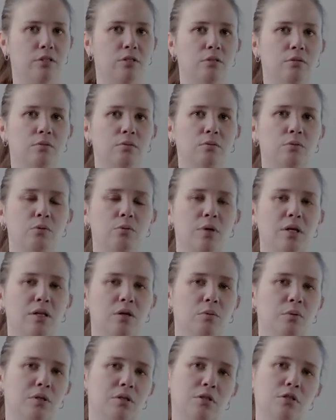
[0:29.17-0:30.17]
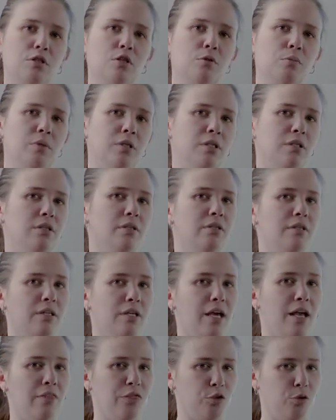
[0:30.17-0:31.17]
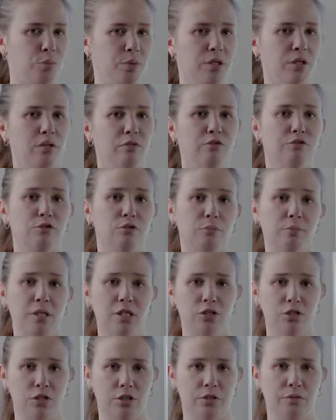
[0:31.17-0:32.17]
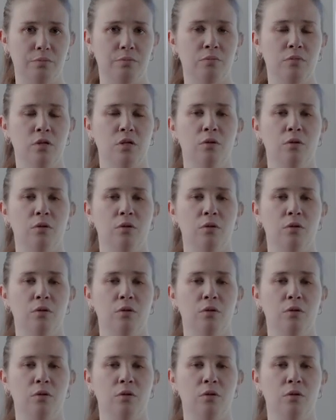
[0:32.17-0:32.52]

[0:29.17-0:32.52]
to the way that we determined the enthalpy of formation.